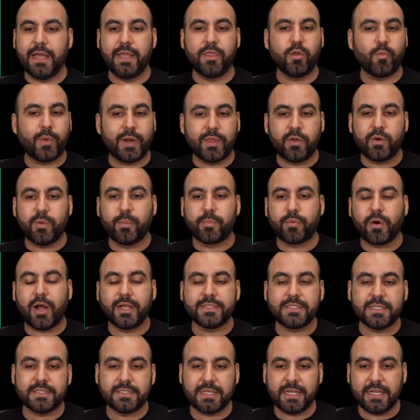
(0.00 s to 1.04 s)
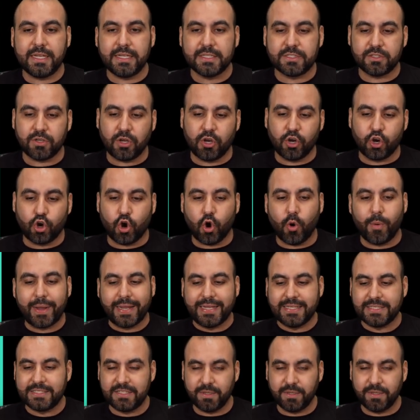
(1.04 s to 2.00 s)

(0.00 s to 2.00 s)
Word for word: and the rendering process is going